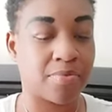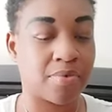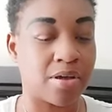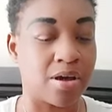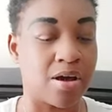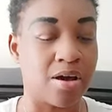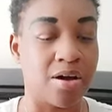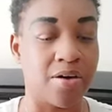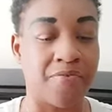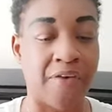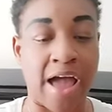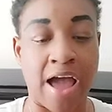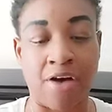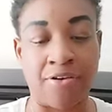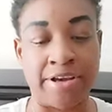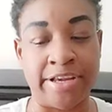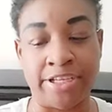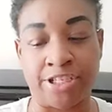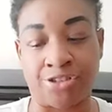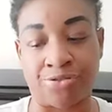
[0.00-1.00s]
of how
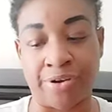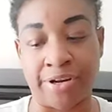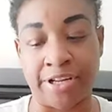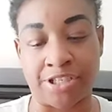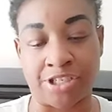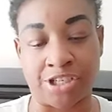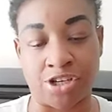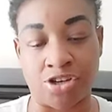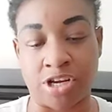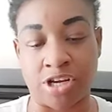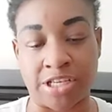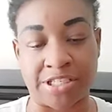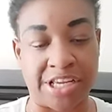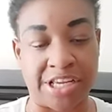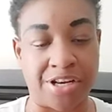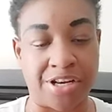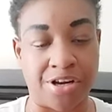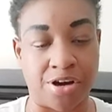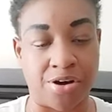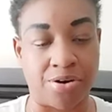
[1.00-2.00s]
he treated you, because he
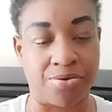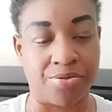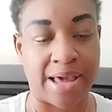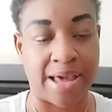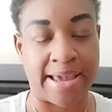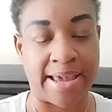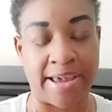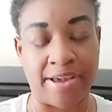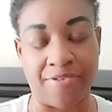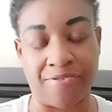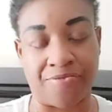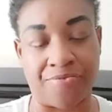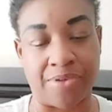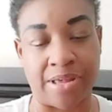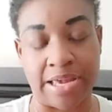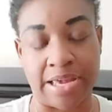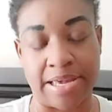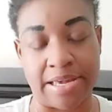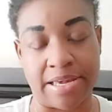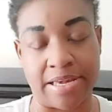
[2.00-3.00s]
know that
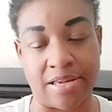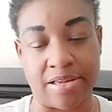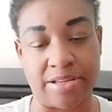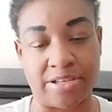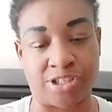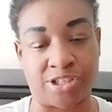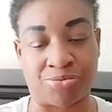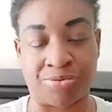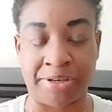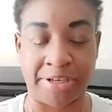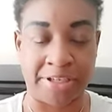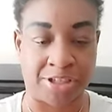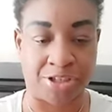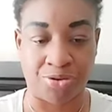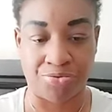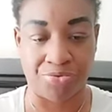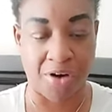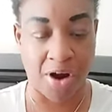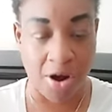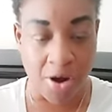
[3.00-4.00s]
he treated you
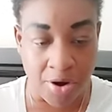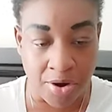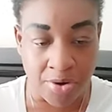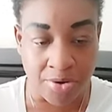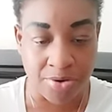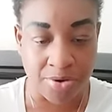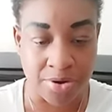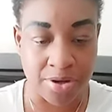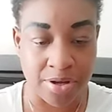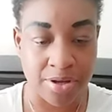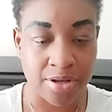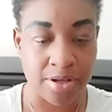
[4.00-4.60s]
wrong.